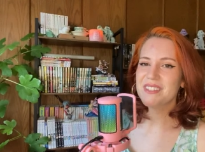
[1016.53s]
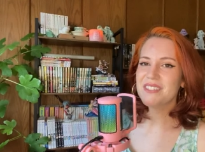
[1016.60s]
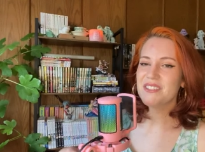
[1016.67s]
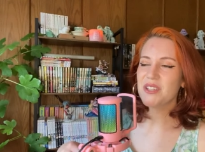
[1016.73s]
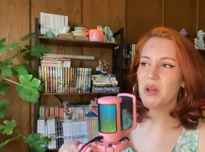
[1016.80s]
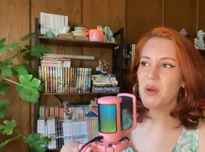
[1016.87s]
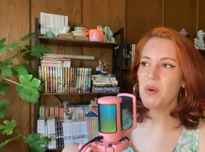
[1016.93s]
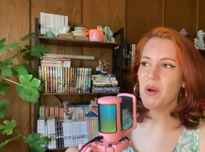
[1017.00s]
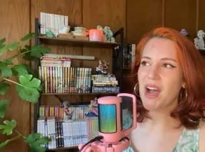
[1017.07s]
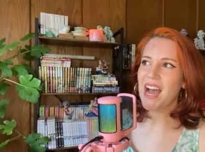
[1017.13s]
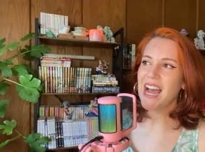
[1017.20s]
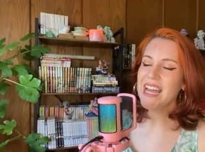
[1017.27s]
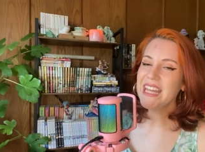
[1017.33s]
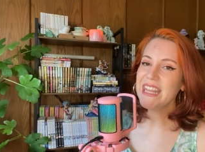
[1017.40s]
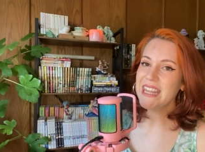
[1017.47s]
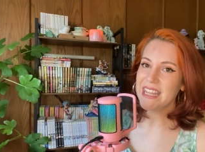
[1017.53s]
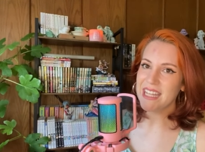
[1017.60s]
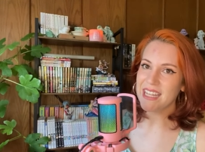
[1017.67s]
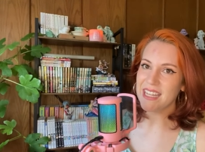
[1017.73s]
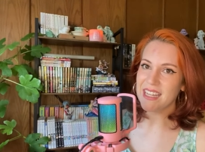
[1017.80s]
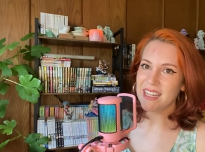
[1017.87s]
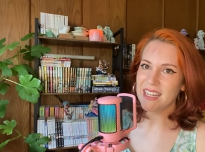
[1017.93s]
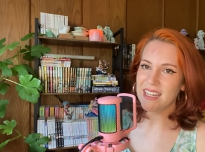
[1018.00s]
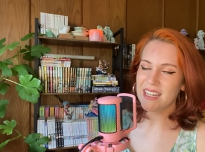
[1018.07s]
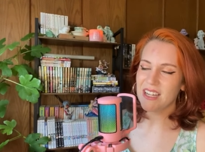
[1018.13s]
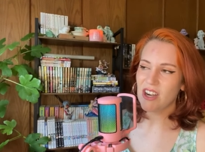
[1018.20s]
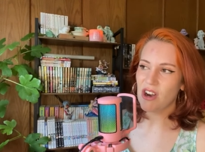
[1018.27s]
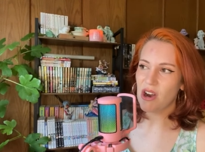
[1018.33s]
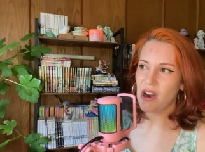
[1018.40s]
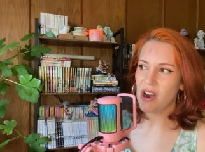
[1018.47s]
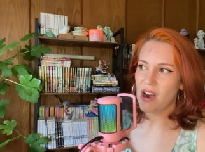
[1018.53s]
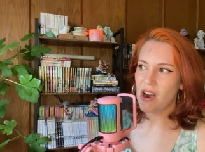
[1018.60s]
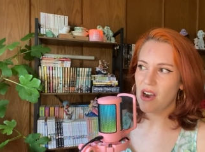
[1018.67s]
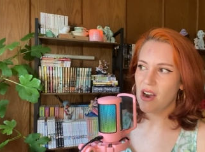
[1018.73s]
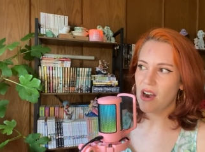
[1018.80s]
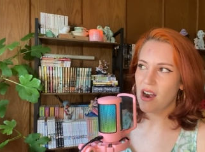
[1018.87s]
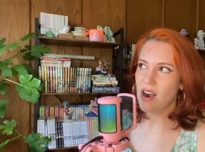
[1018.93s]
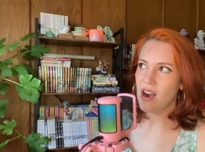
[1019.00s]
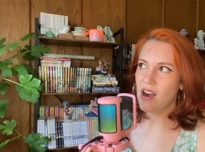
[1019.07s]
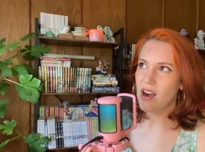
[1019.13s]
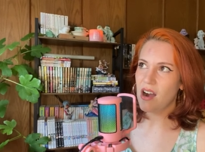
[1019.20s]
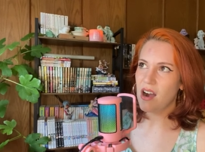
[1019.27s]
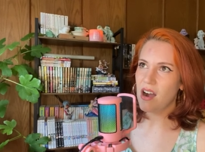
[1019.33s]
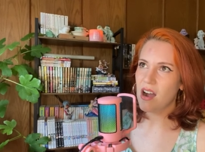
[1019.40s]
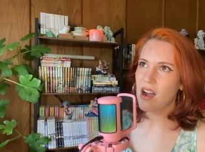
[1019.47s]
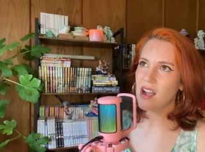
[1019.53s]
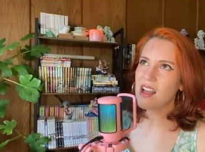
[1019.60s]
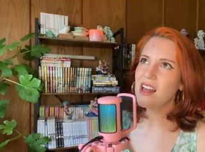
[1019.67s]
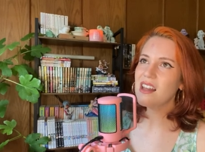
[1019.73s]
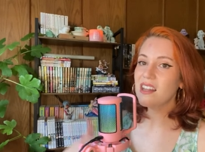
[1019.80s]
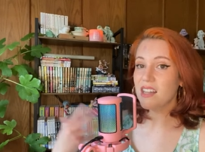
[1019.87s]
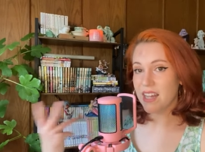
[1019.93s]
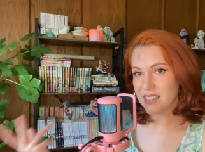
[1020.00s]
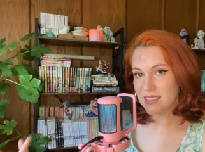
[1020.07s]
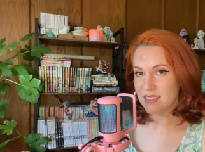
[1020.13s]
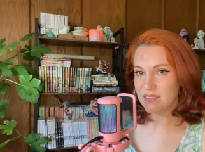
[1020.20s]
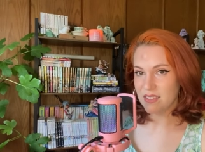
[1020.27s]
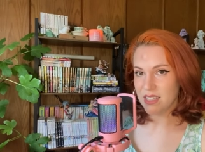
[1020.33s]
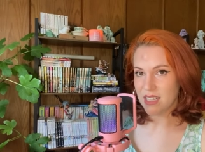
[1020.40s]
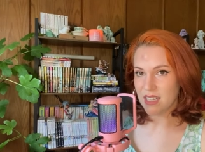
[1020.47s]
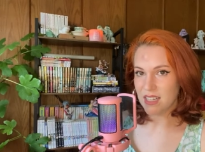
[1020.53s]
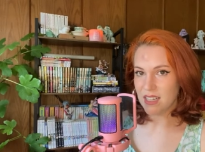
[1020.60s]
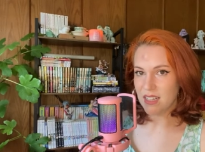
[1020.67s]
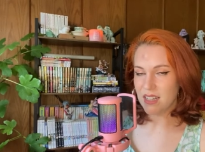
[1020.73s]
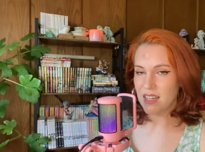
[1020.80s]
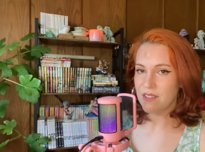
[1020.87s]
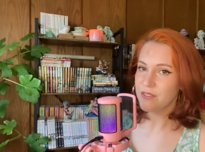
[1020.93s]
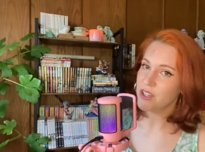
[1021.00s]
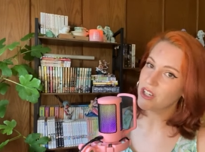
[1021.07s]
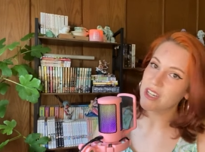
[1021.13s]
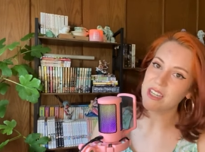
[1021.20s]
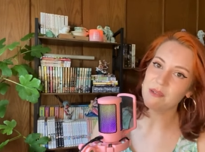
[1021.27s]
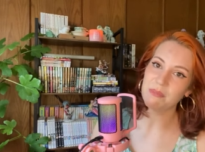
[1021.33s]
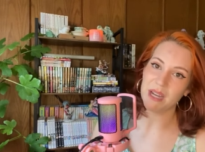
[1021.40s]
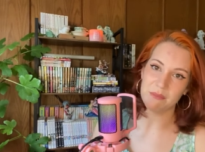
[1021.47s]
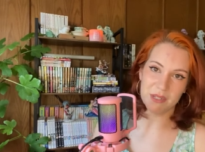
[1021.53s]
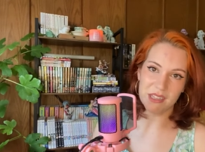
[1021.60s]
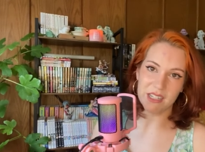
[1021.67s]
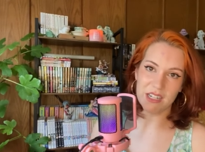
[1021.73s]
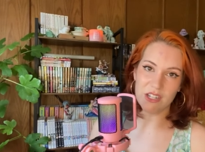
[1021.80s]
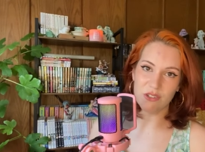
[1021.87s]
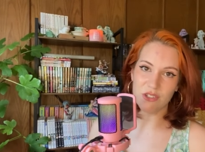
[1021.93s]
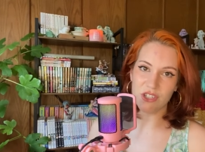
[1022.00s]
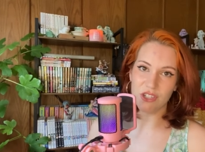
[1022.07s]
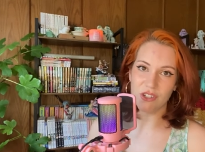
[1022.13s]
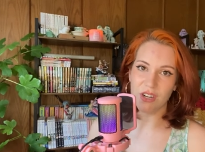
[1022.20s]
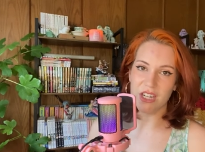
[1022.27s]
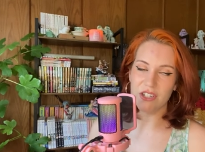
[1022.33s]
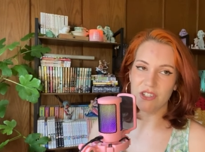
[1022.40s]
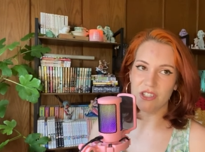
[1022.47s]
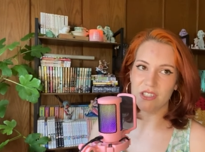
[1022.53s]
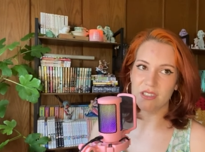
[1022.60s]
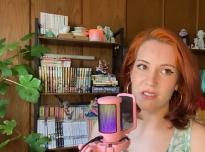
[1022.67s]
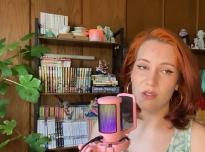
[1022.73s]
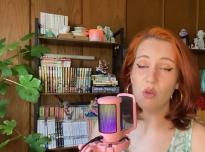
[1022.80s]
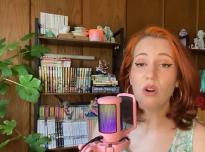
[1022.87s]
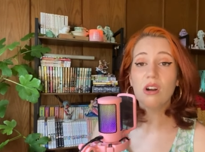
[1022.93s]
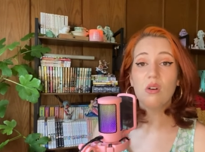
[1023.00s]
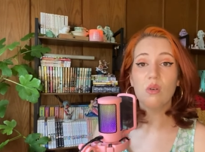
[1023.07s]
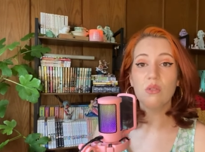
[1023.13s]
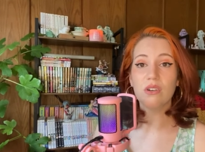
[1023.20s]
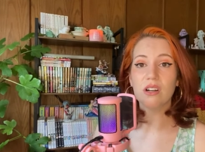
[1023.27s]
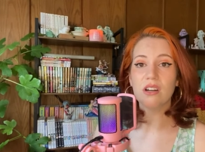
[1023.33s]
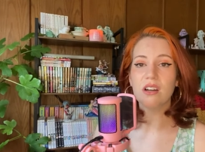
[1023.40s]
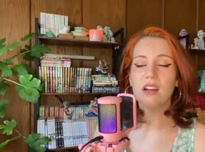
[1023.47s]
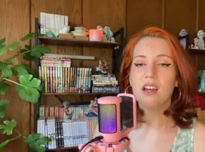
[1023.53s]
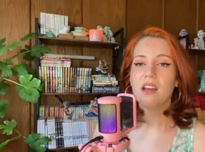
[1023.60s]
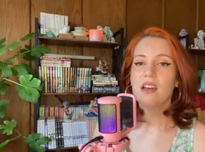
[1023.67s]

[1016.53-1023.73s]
So I think collectively, if you're in my millennial generation or older,